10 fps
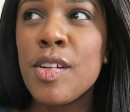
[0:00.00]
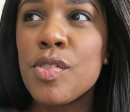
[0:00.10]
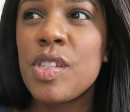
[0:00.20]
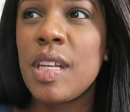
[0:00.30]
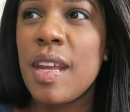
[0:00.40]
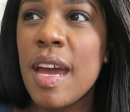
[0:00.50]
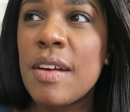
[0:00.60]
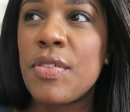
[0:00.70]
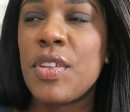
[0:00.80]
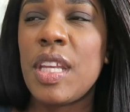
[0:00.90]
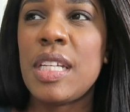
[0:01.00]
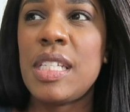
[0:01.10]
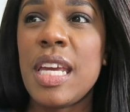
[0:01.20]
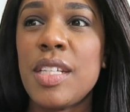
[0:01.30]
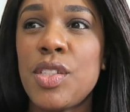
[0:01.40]
energy and effort that
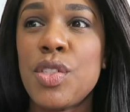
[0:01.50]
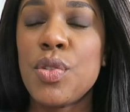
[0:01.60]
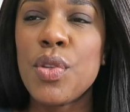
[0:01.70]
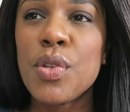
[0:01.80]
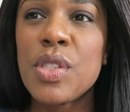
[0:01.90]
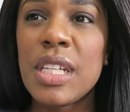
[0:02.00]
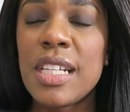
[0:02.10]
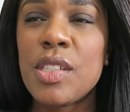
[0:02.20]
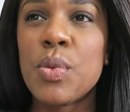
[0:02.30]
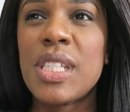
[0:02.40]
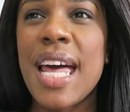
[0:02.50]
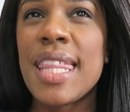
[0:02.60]
it takes to do those things was,